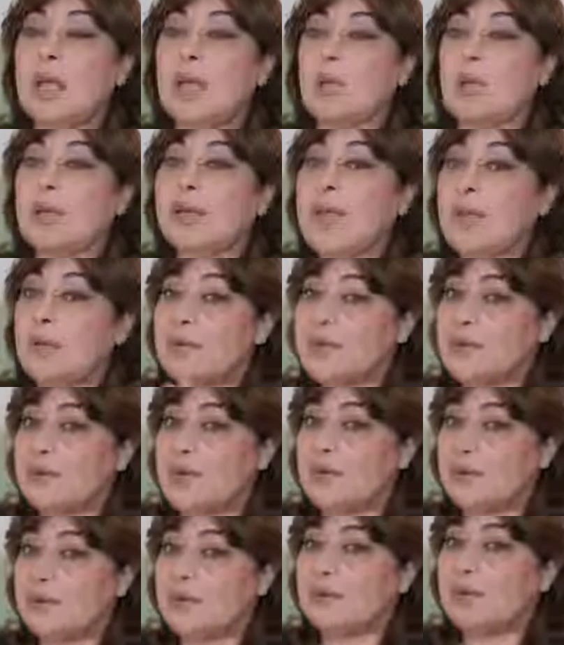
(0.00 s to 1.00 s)
Well, that was
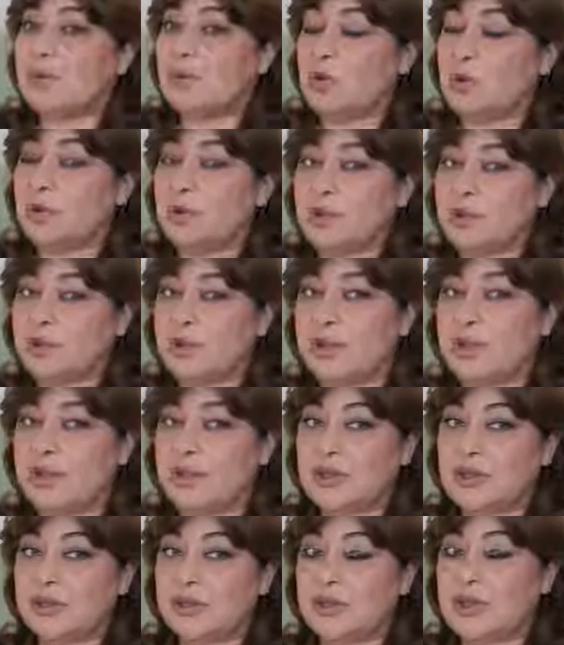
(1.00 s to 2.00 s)
about the
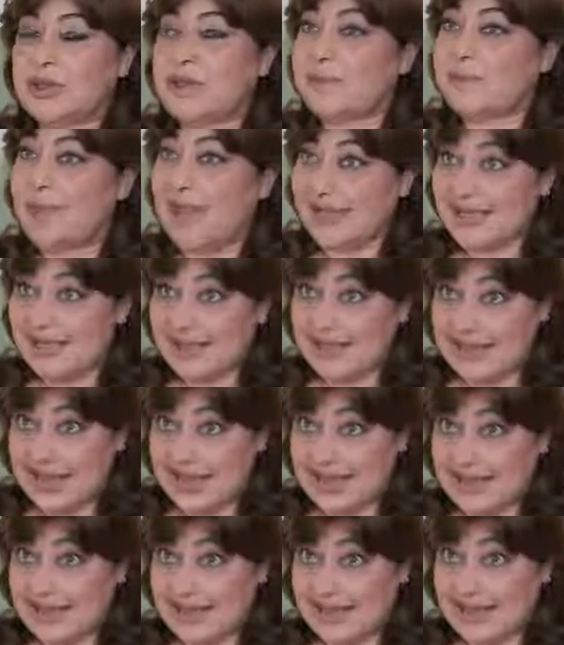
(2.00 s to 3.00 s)
protection orders passed in
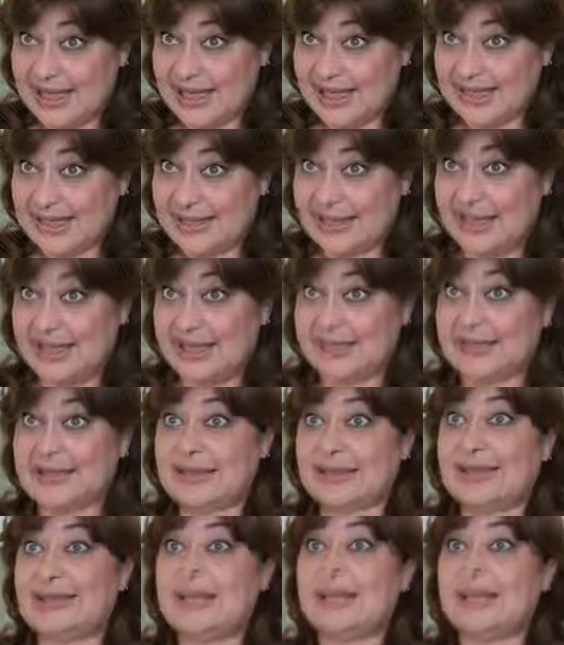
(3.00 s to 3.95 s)
1998.